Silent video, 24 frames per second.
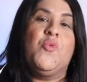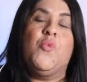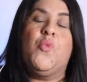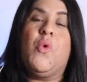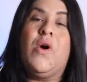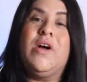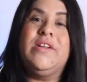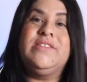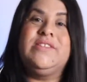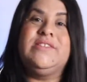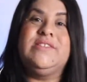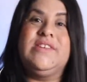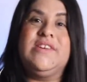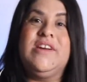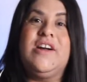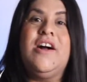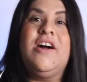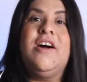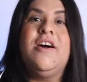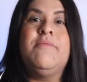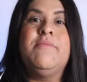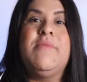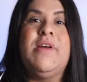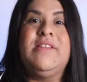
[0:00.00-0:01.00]
wants to
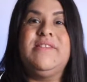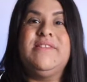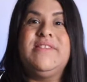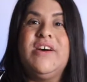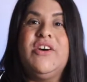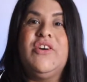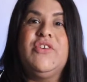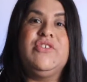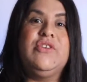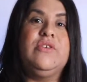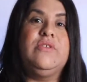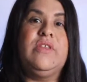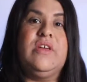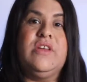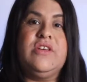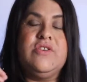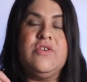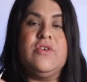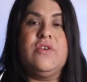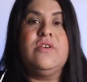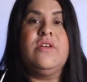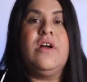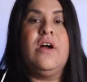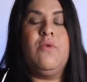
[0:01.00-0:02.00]
come and tell you that
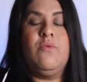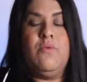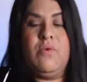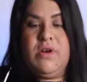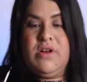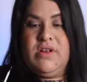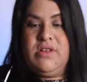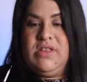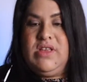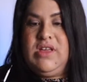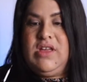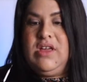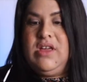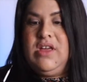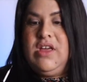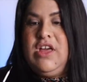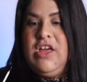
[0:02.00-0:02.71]
you're not worthy.